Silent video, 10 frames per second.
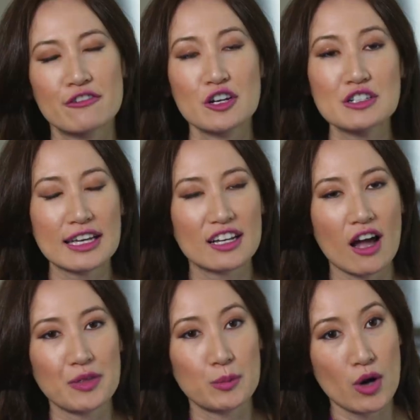First, I
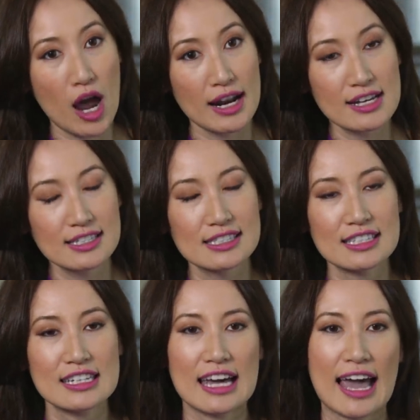got the products,
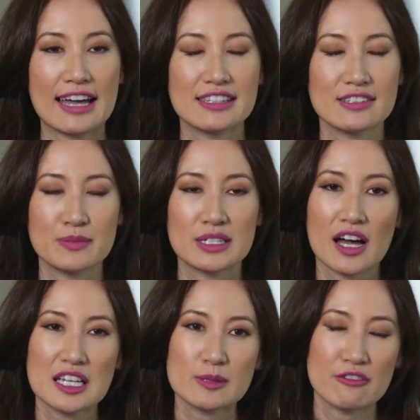and
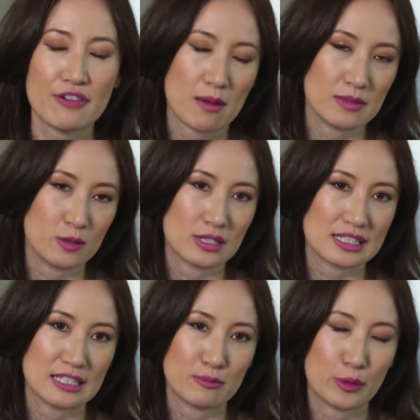because my family
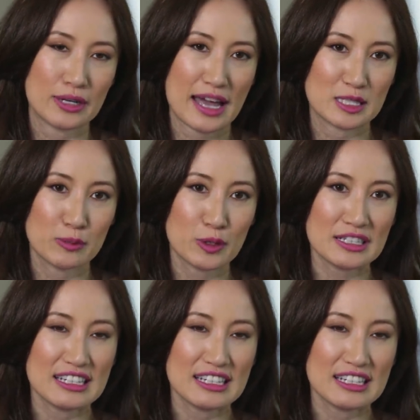works in import-export,